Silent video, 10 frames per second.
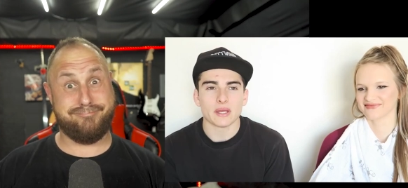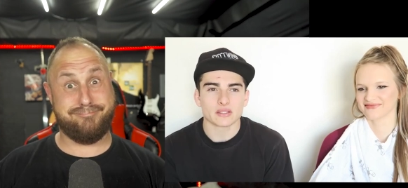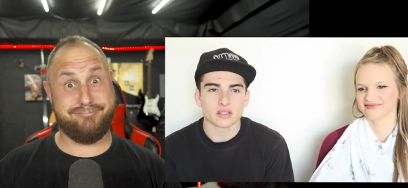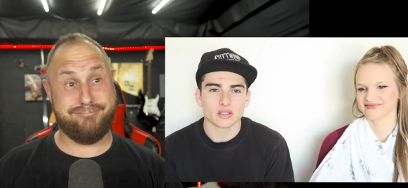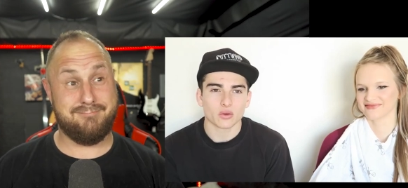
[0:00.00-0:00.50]

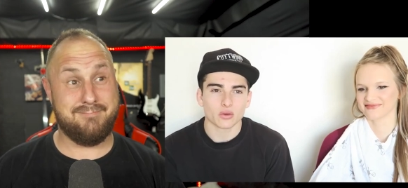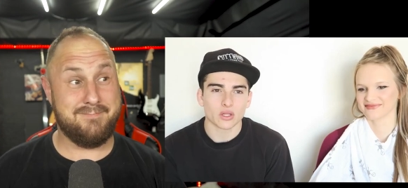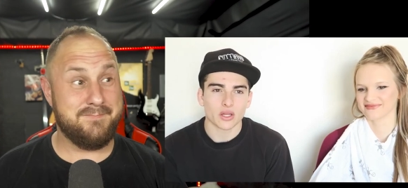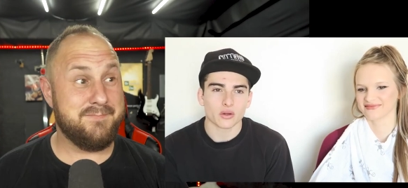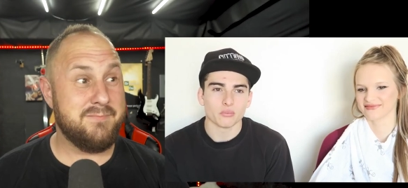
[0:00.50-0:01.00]
Speaker 1: Basically,
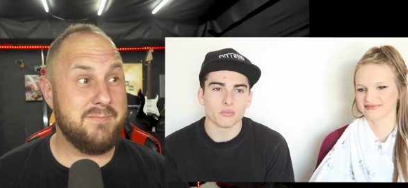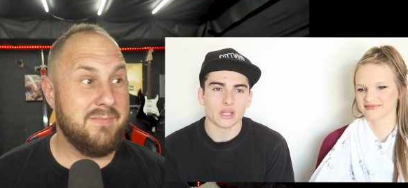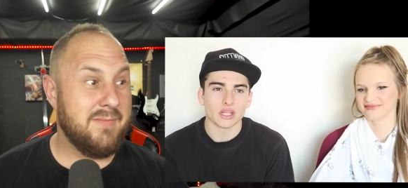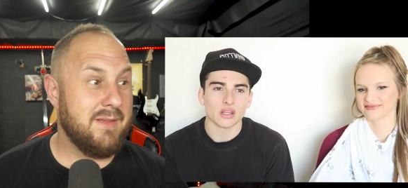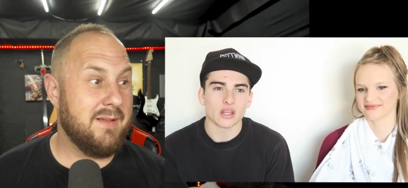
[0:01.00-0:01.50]
told letter
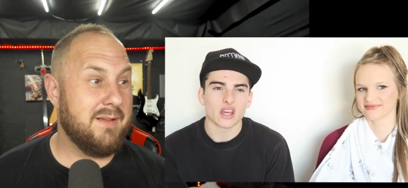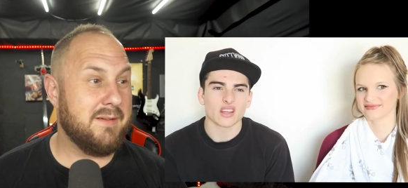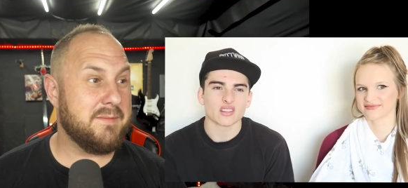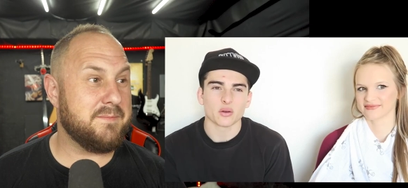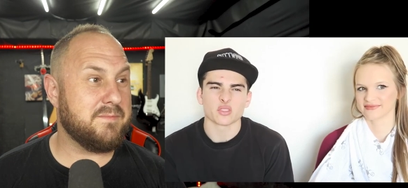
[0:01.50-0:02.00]
B
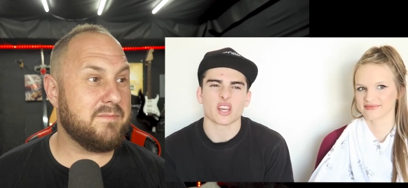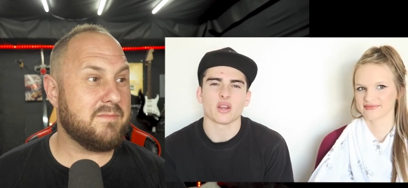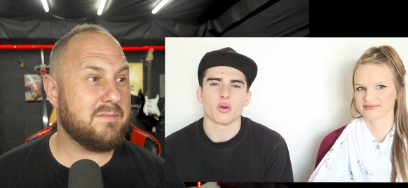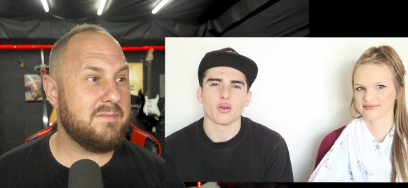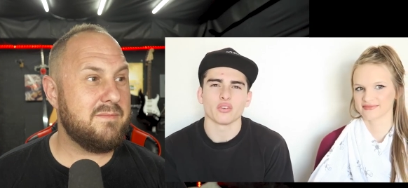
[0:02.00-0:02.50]
that I was
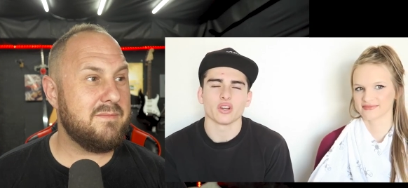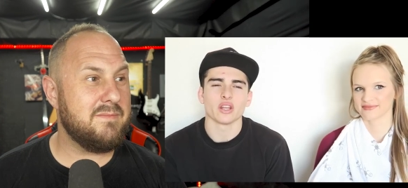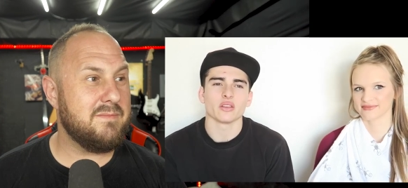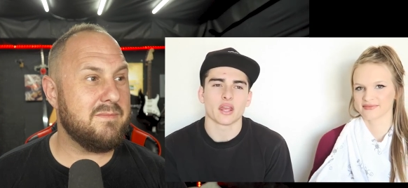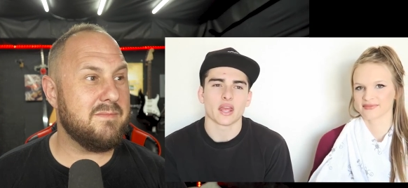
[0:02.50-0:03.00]
kind of over
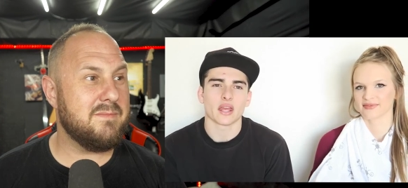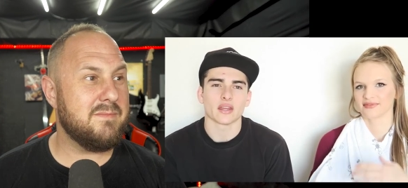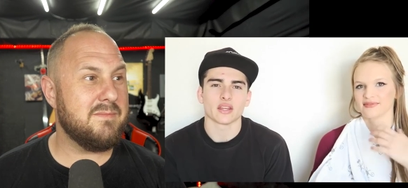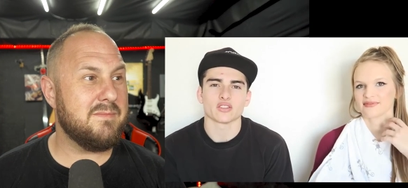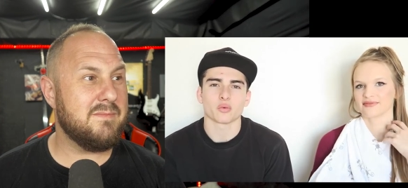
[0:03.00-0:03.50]
it
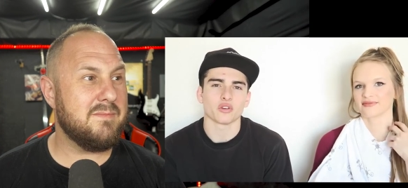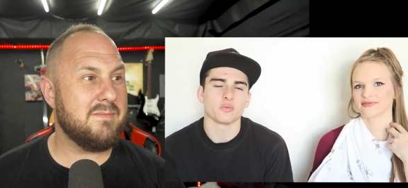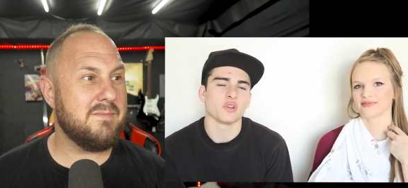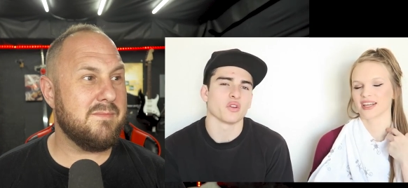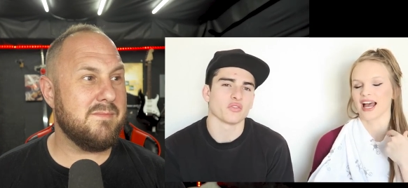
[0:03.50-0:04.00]
and I just wanted
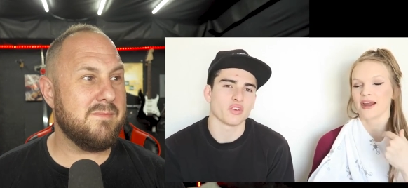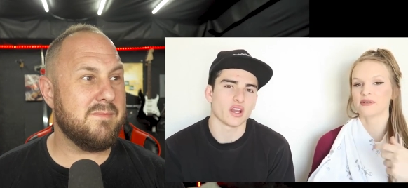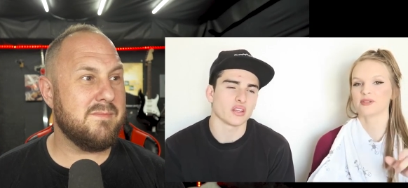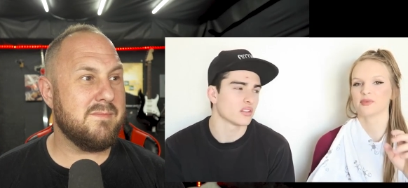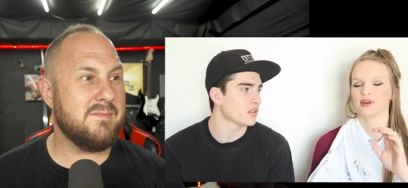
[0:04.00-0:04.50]
to be her friend.
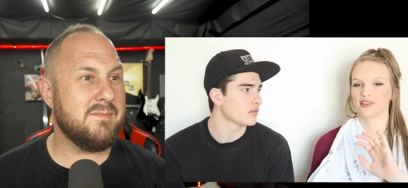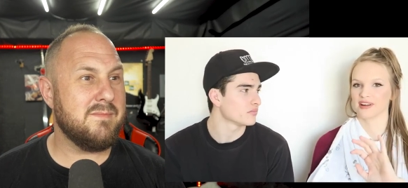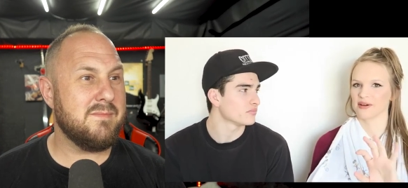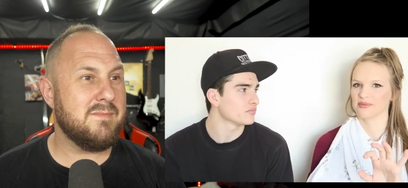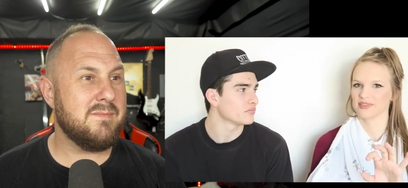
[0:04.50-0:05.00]
I was
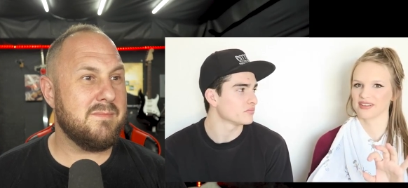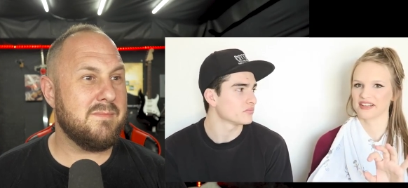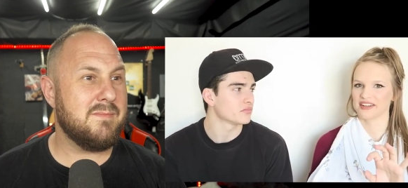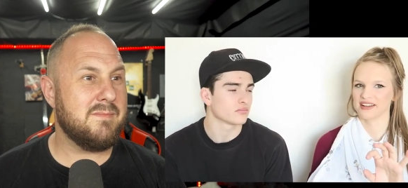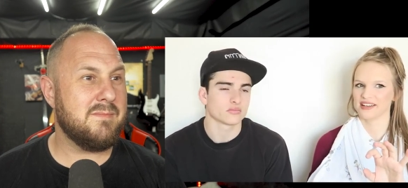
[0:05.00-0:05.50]
Speaker 2: broken up with
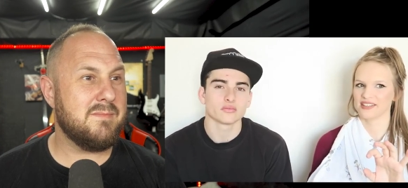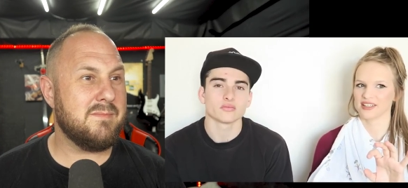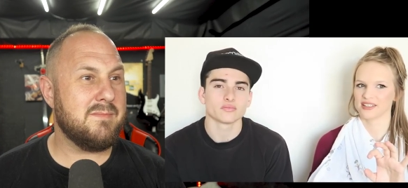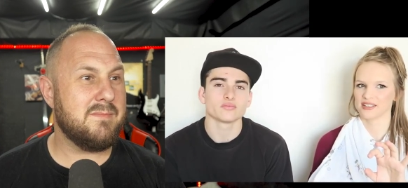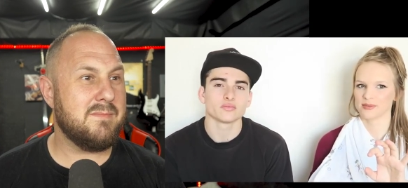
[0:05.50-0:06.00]
letter H
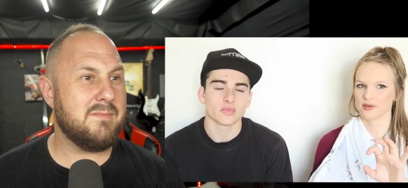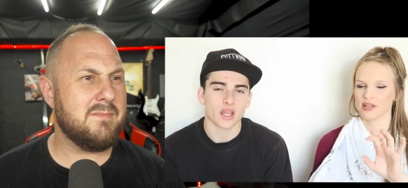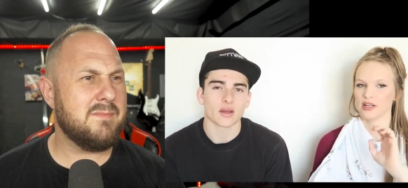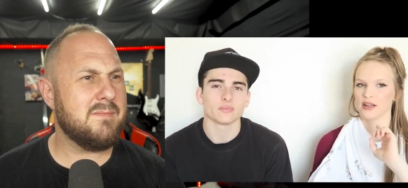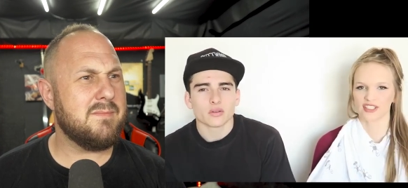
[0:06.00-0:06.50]
at this
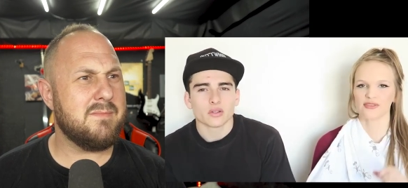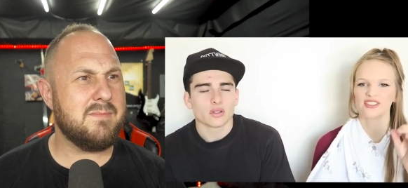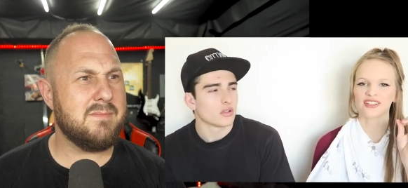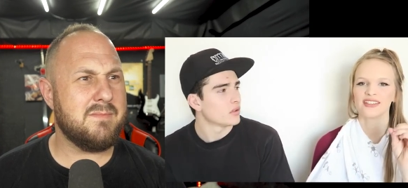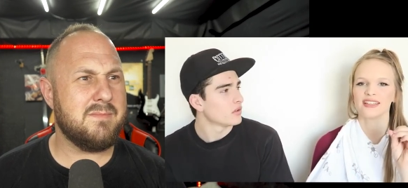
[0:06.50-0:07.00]
point. Yeah. So we
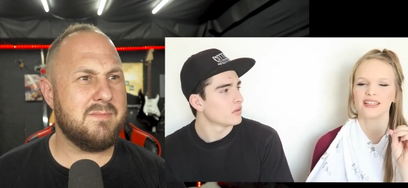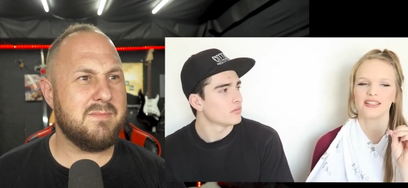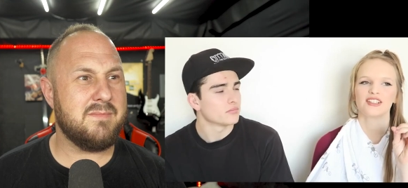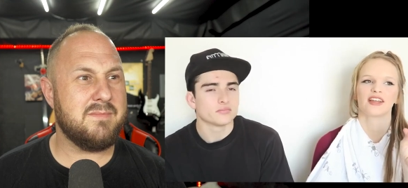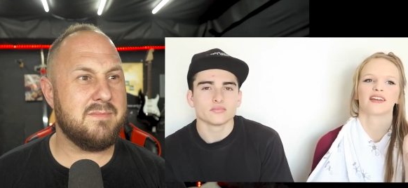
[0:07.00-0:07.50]
started seeing
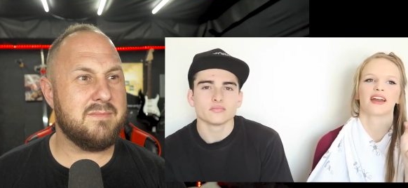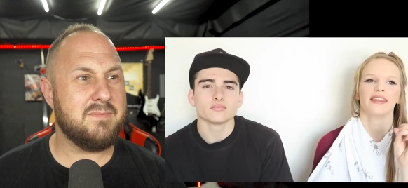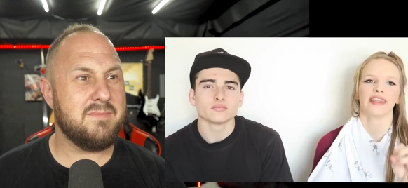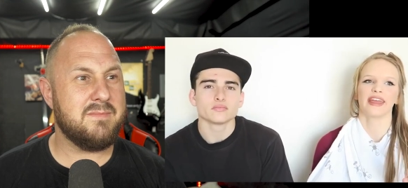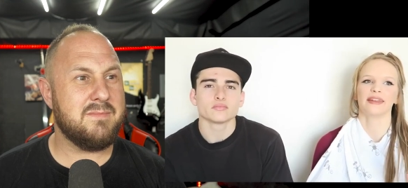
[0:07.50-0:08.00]
each other,
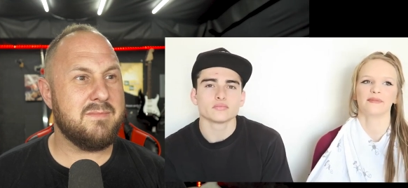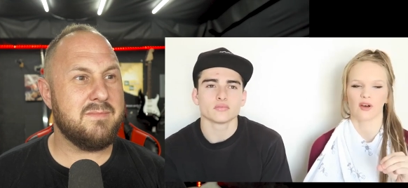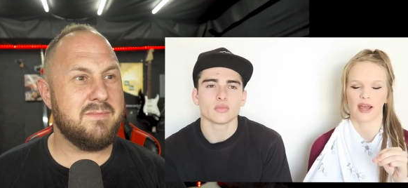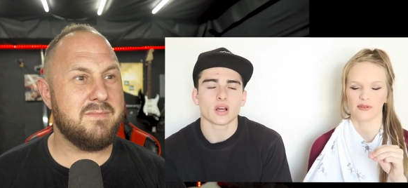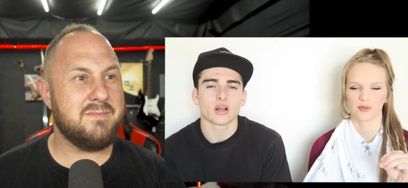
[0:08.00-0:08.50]
and then
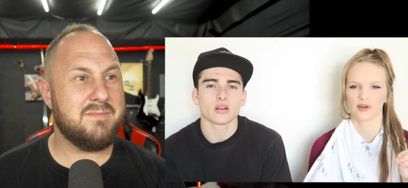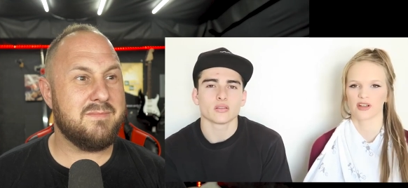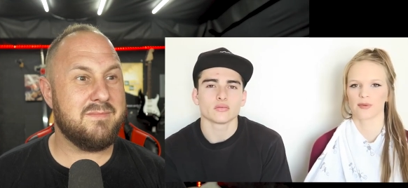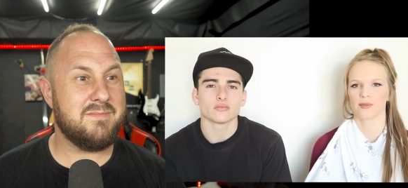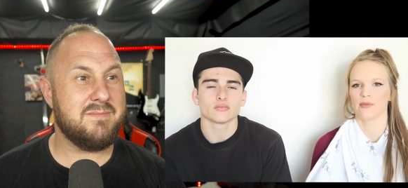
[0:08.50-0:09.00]
I was
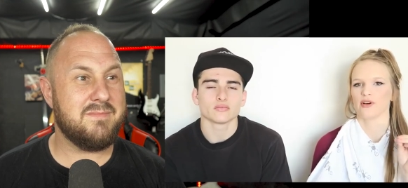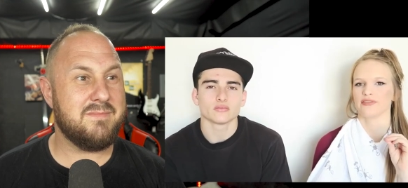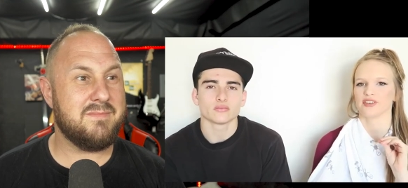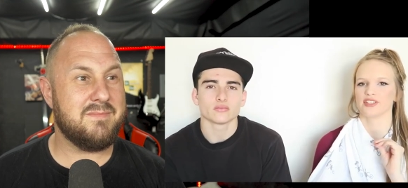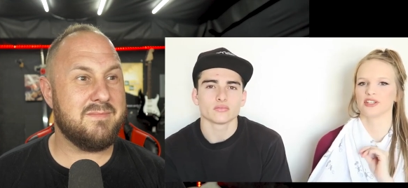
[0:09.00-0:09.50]
broken up with my
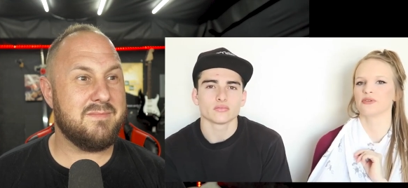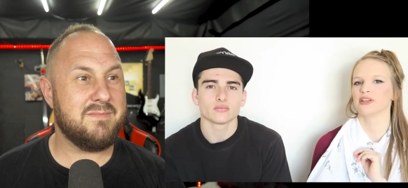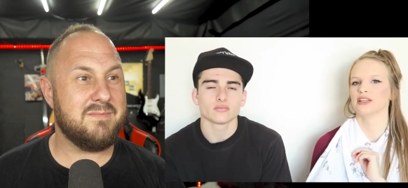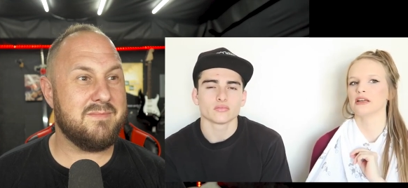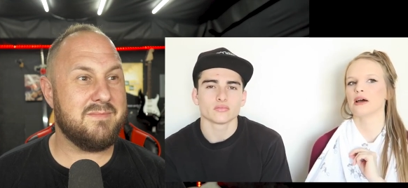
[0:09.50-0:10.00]
boyfriend, so
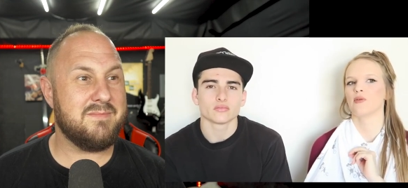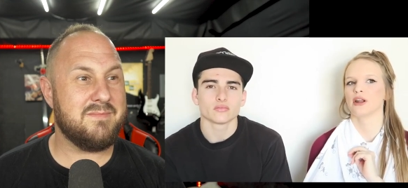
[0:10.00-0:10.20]
he